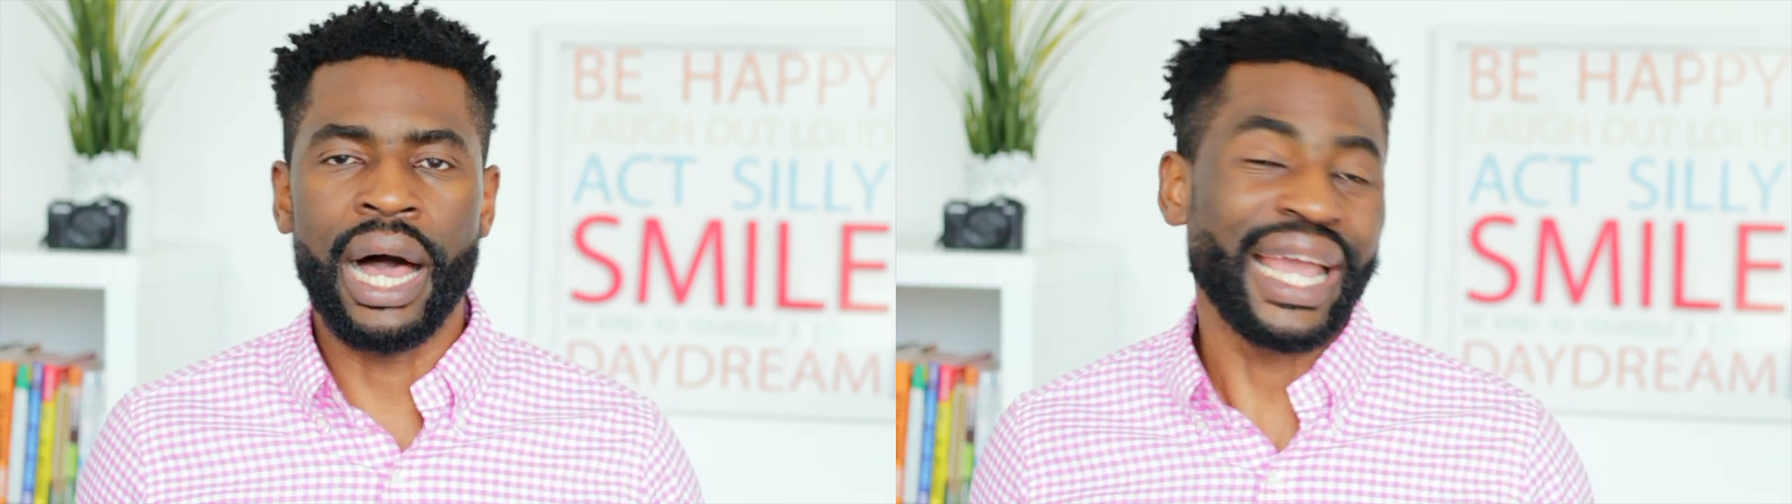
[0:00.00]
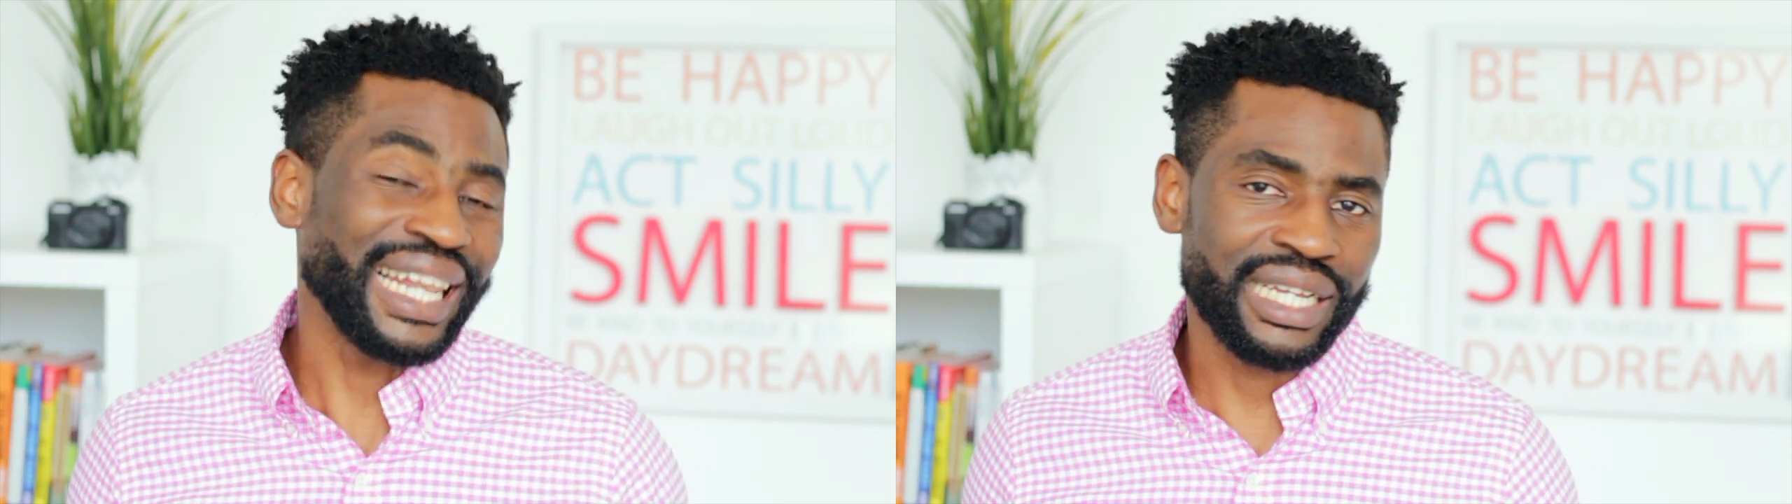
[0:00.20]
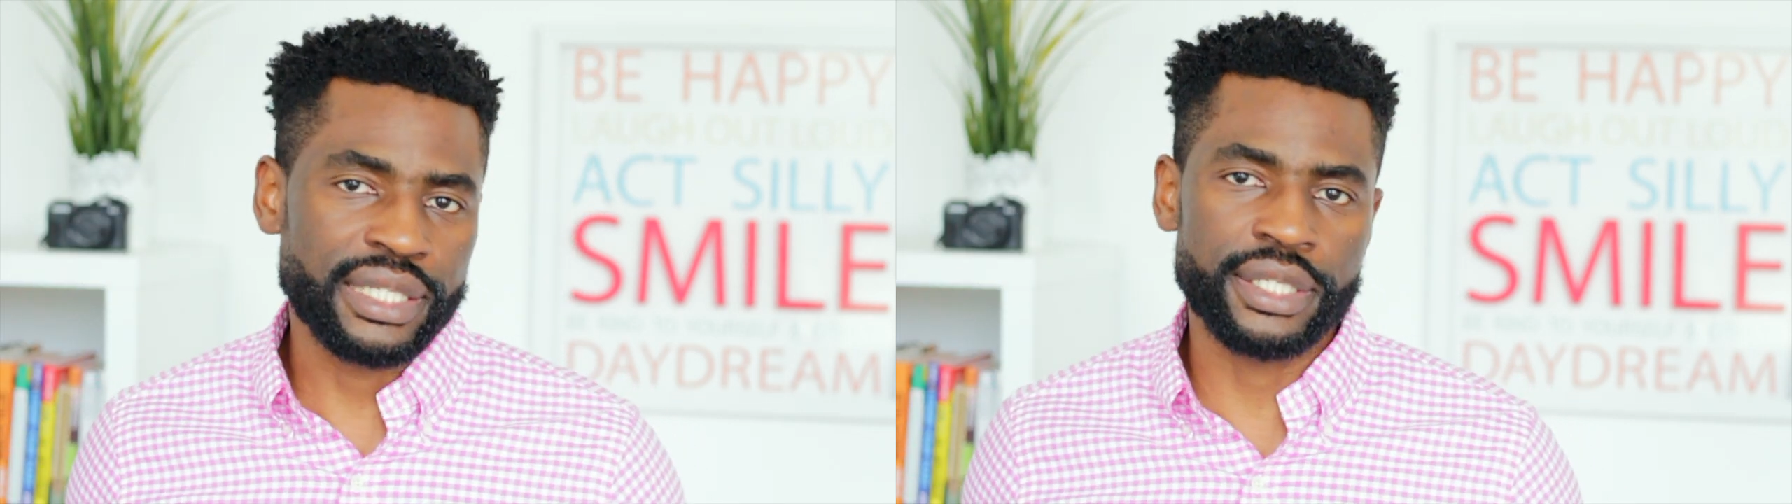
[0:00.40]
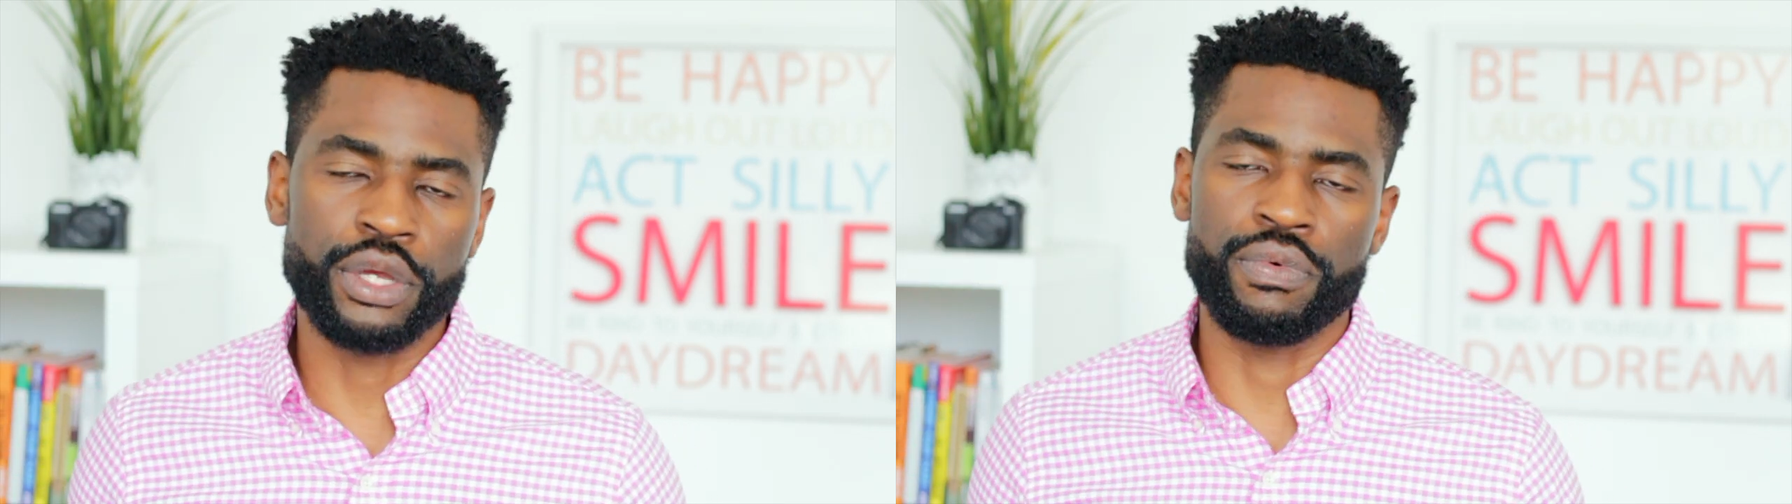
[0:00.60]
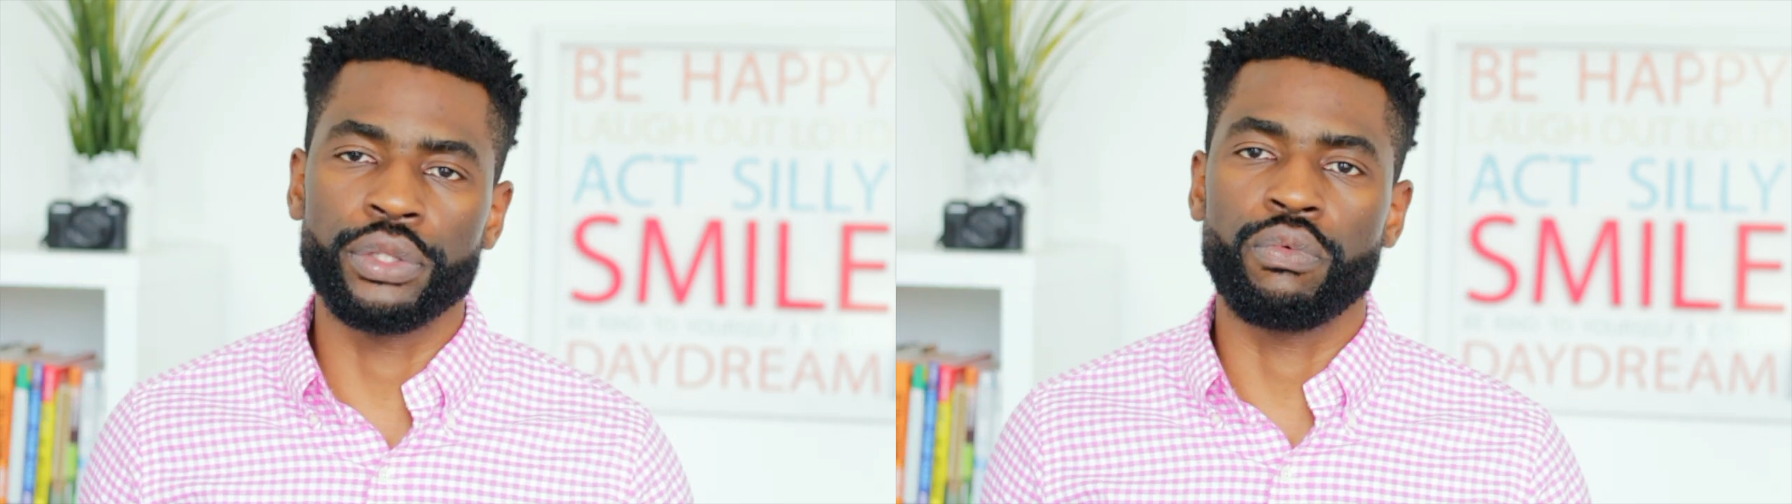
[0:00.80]
islands
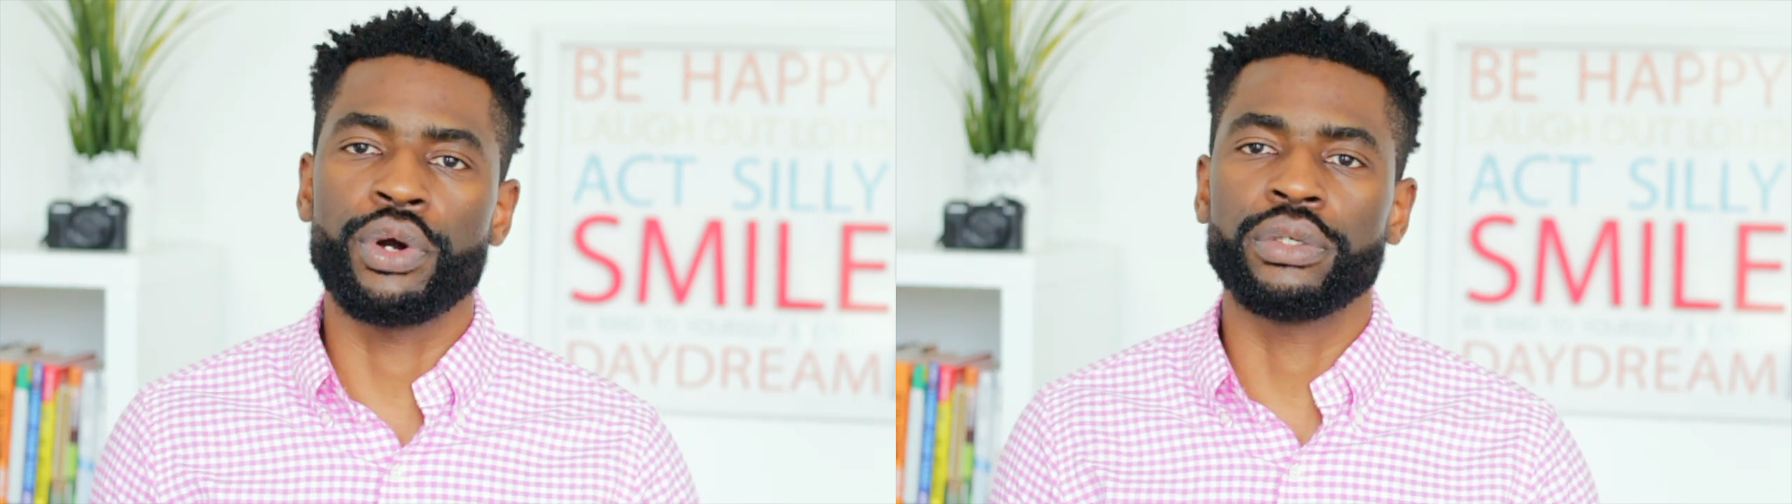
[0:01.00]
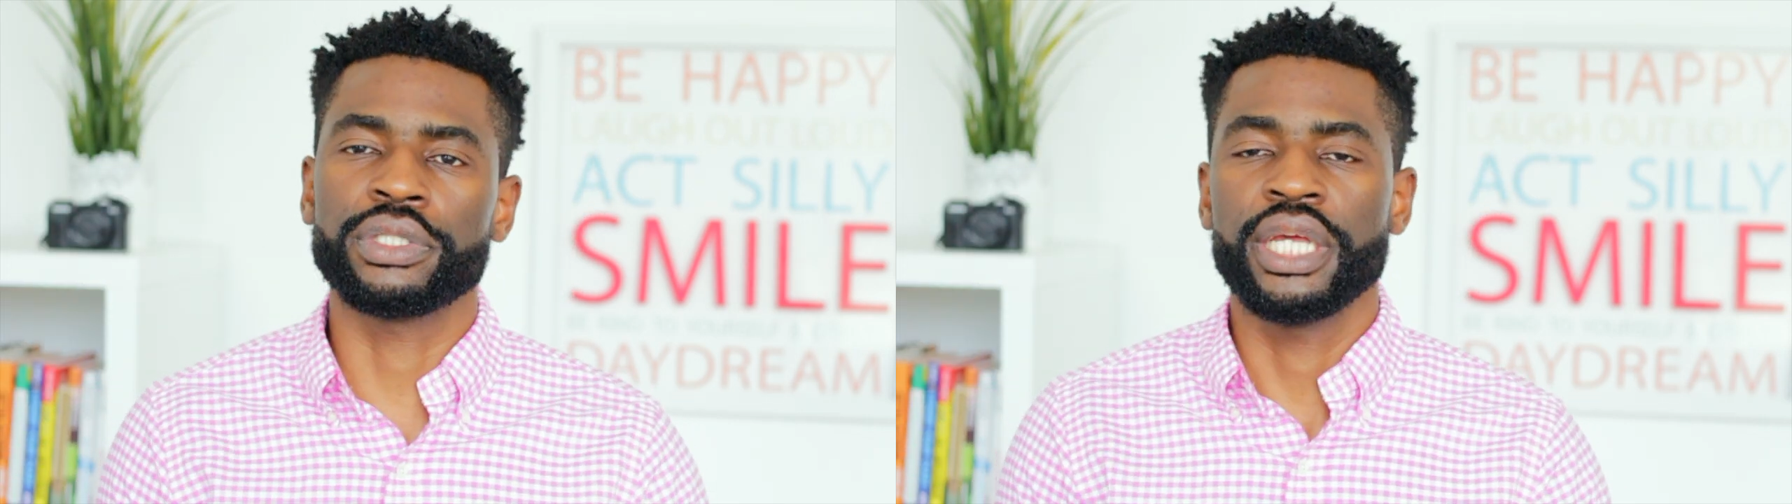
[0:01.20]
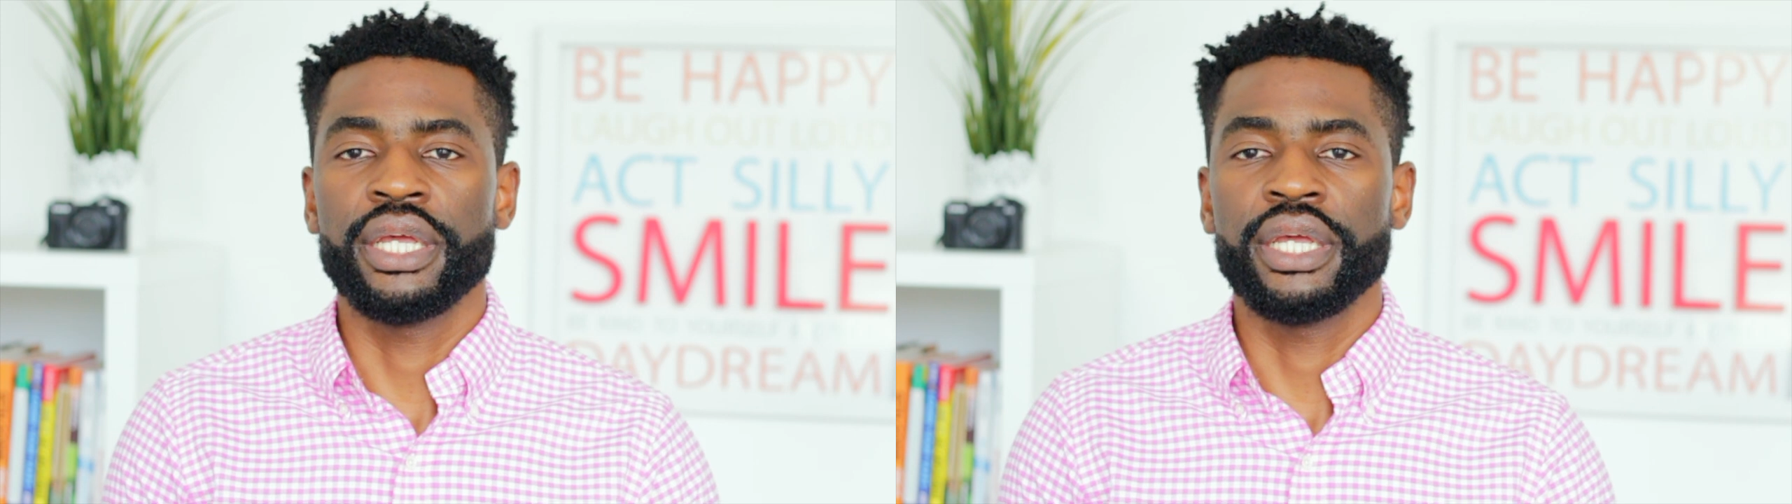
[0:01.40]
around the world,